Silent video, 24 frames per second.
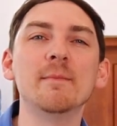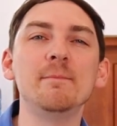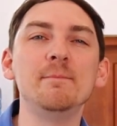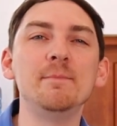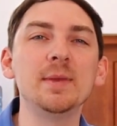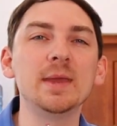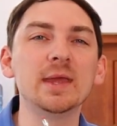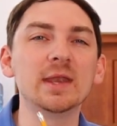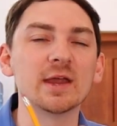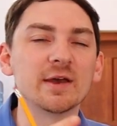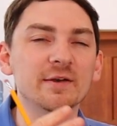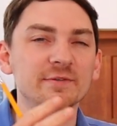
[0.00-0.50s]
a
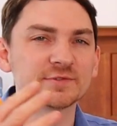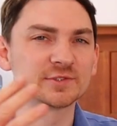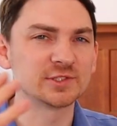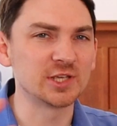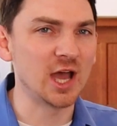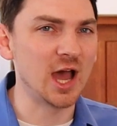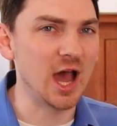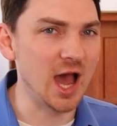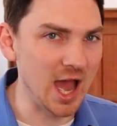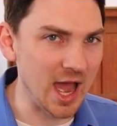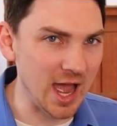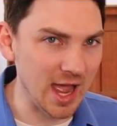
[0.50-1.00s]
bit of
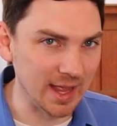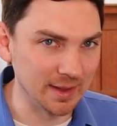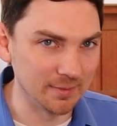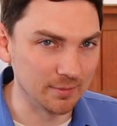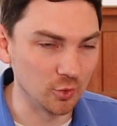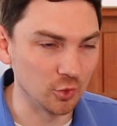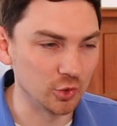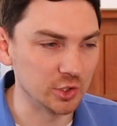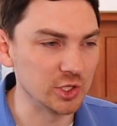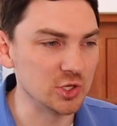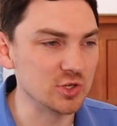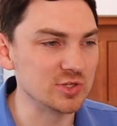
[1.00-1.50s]

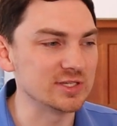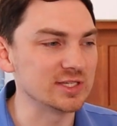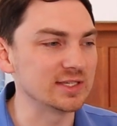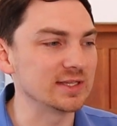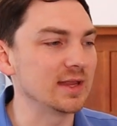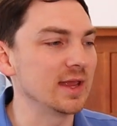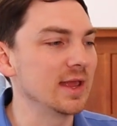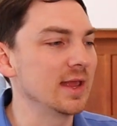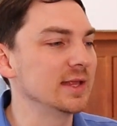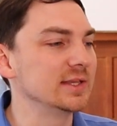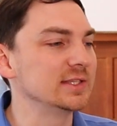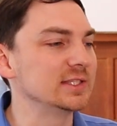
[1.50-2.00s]
time or use
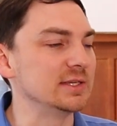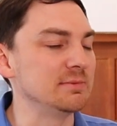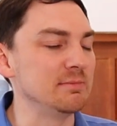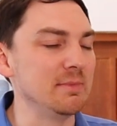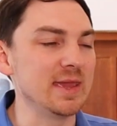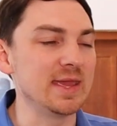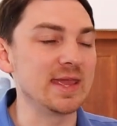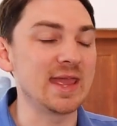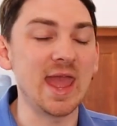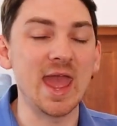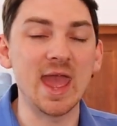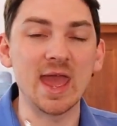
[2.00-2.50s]
it to
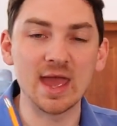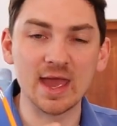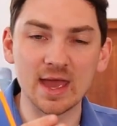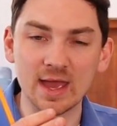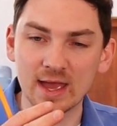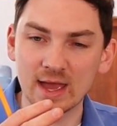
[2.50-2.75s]
make